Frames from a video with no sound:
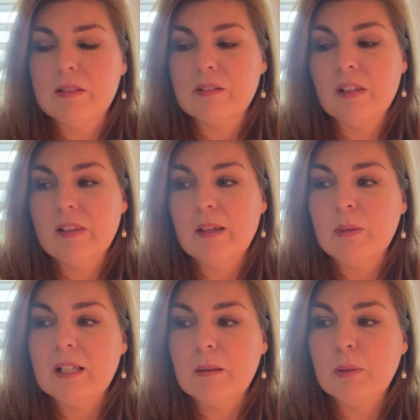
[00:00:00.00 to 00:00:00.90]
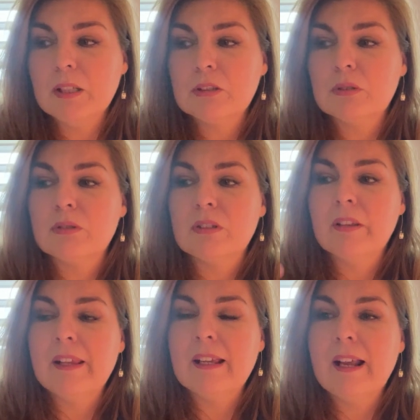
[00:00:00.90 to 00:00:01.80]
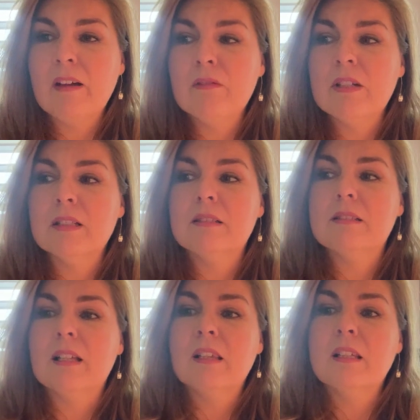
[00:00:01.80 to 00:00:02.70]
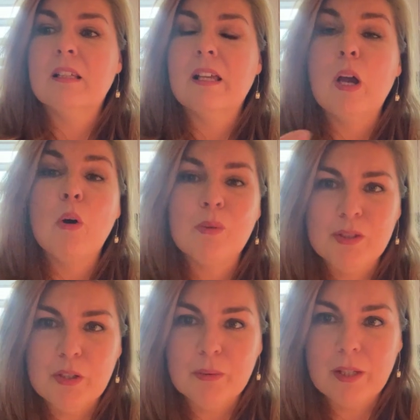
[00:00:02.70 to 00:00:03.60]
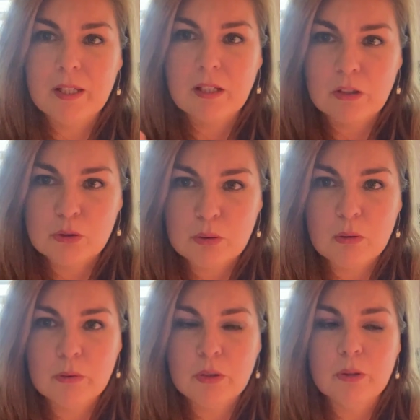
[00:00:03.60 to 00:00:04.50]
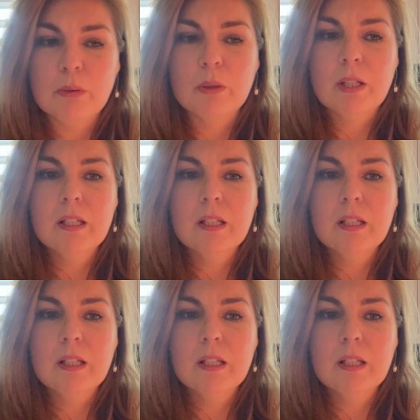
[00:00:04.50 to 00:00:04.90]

So that they would get pictures, they would get evidence, and then they own you. They can control you.